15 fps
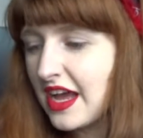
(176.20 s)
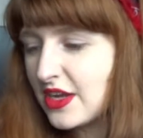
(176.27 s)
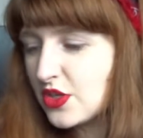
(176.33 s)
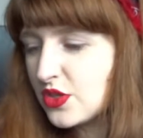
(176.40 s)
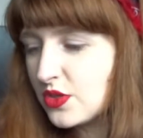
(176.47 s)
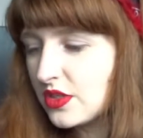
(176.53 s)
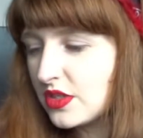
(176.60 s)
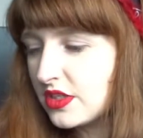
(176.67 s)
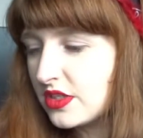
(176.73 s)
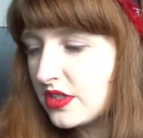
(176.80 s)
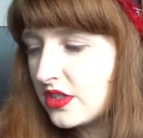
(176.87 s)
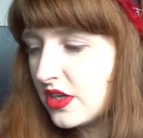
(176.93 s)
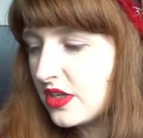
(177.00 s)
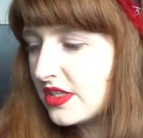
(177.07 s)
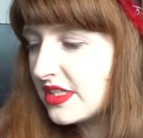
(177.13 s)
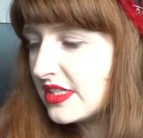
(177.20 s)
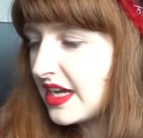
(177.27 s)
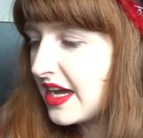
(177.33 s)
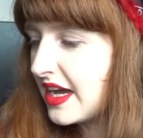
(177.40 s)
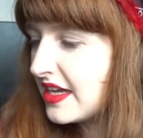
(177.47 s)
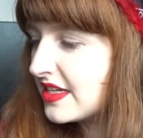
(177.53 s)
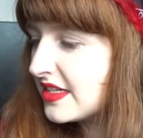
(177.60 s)
actual doll's
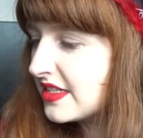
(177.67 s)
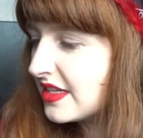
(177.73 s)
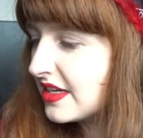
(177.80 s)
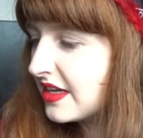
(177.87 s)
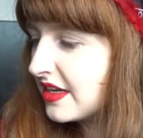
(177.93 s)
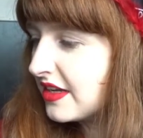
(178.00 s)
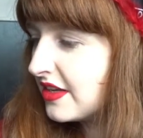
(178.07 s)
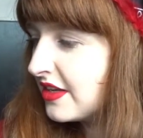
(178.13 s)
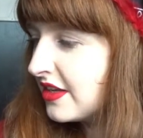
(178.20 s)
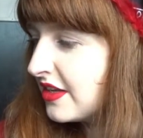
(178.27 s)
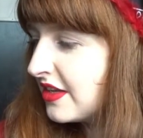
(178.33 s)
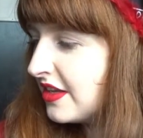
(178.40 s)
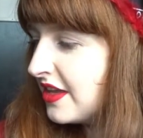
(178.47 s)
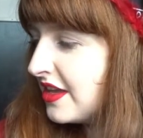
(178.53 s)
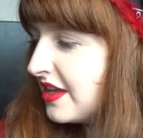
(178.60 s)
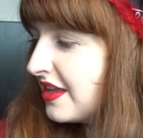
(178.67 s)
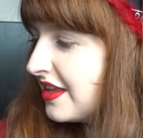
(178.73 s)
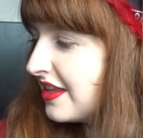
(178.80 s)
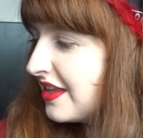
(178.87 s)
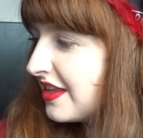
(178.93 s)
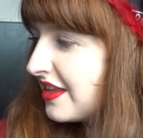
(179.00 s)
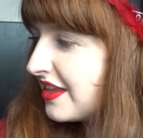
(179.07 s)
eye, isn't it?
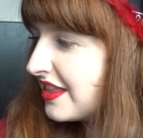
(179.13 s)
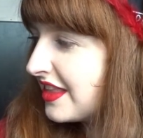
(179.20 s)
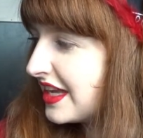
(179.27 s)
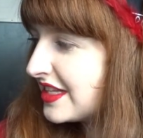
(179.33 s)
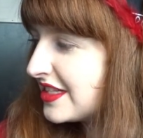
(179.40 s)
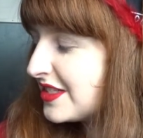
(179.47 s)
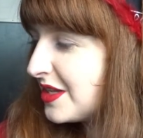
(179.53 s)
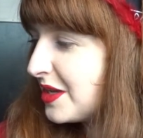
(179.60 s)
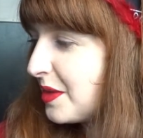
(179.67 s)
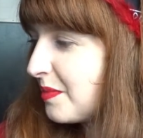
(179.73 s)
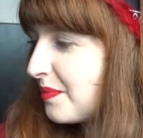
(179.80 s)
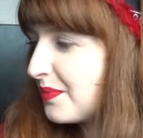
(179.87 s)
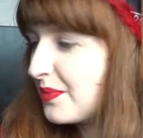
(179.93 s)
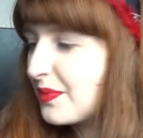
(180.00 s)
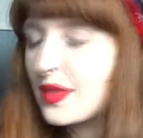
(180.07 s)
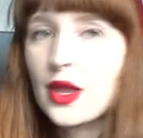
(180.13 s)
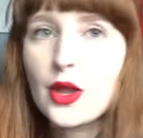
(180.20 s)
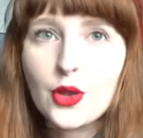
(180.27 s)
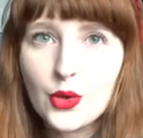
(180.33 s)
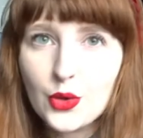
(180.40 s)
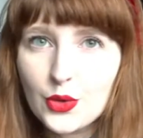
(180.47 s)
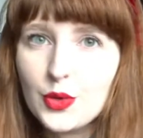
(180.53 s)
That's
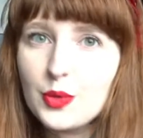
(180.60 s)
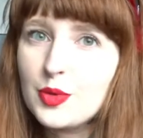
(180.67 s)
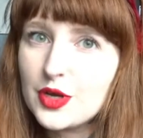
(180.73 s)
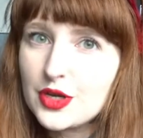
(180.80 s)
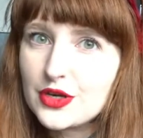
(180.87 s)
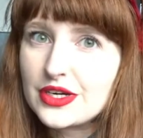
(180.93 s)
cool but